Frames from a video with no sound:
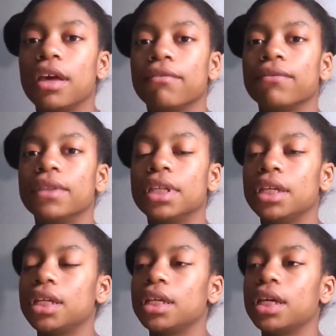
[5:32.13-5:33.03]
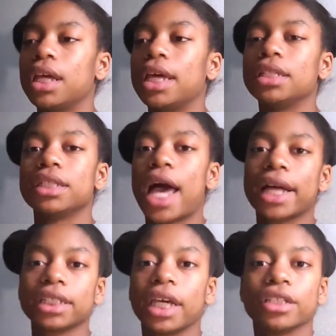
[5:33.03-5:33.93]
If the
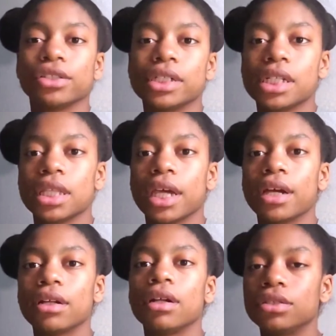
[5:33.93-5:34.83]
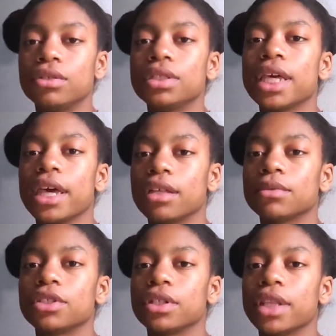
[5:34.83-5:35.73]
exact answer isn't there, choose the
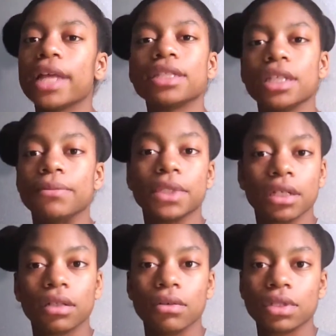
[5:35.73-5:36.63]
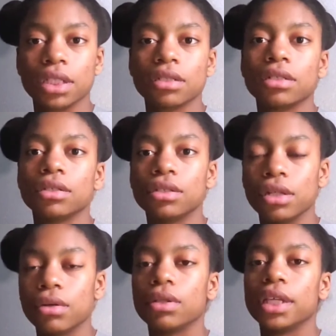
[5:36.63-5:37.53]
answer that seems the closest
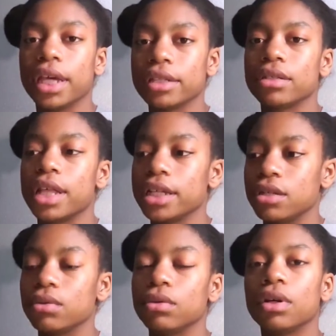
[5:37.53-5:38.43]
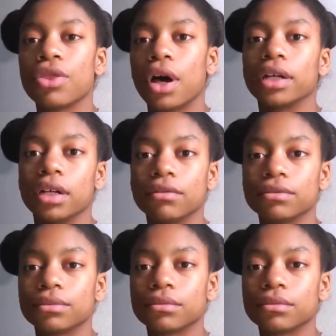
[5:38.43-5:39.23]
to the answer that you thought of.